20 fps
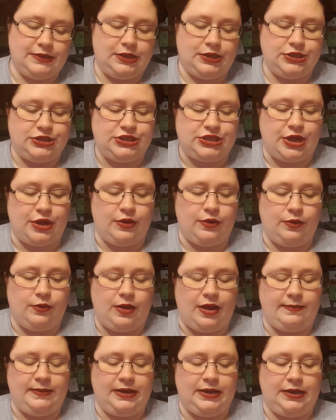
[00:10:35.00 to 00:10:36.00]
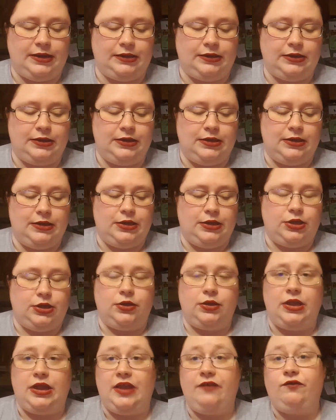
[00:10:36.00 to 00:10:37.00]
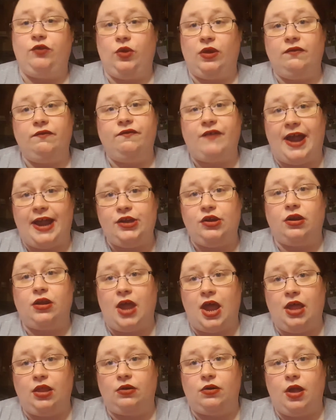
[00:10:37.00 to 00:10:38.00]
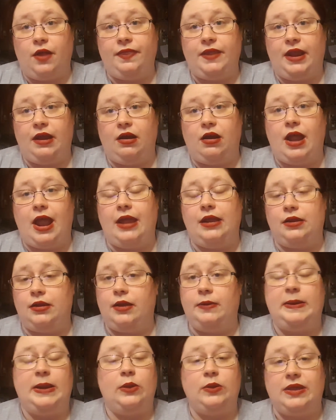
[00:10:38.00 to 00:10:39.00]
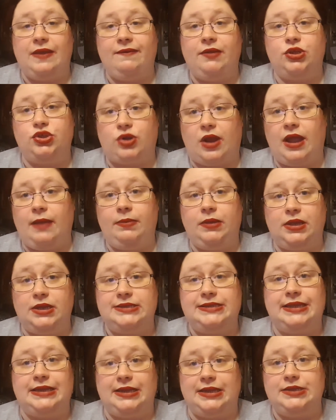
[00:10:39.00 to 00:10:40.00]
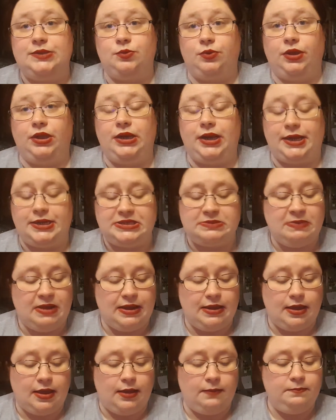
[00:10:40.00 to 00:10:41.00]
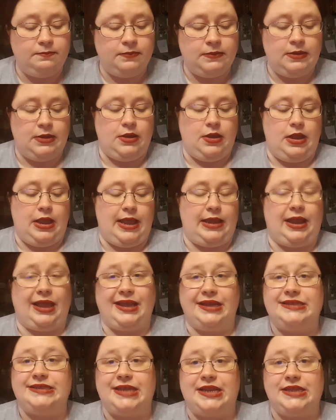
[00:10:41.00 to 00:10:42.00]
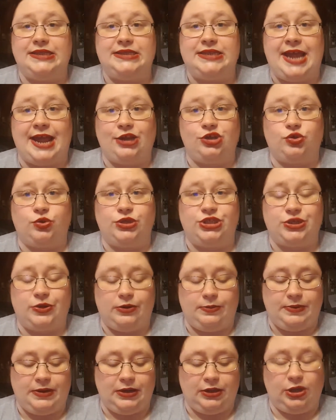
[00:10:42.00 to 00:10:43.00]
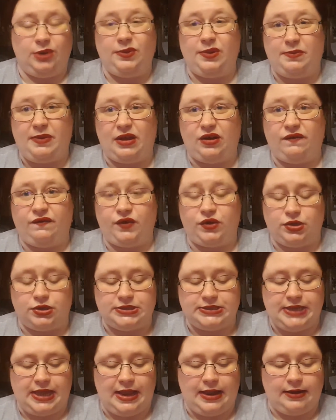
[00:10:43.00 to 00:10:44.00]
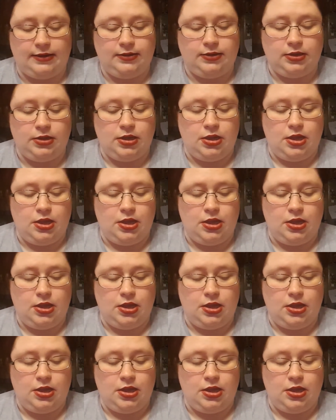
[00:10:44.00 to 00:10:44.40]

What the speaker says: So, I mean, if you can find your color on there, give it a try because it is really nice makeup. And like I said, it's natural, so it'd be a little bit better for your skin.